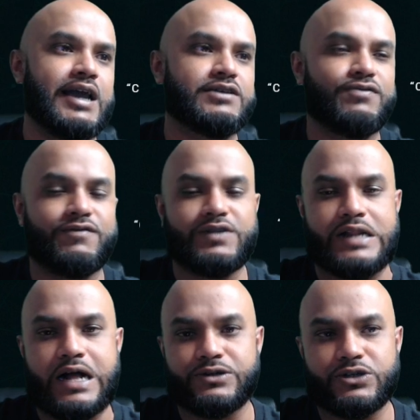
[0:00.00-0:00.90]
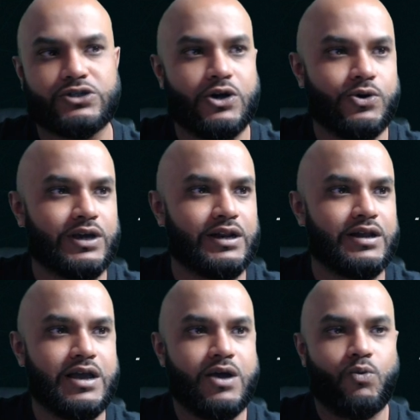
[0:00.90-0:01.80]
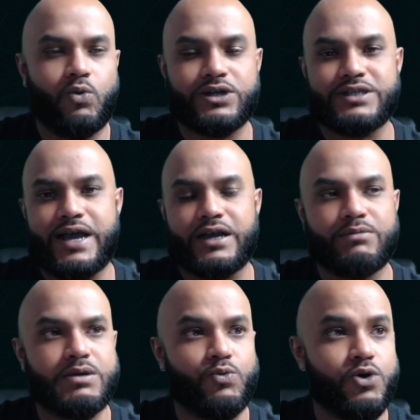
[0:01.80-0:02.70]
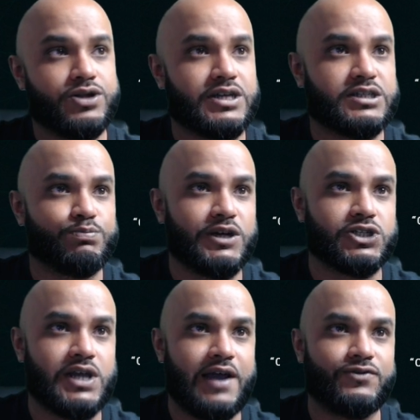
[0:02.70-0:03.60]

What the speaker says: X, $50 a token. What is that going to be worth, especially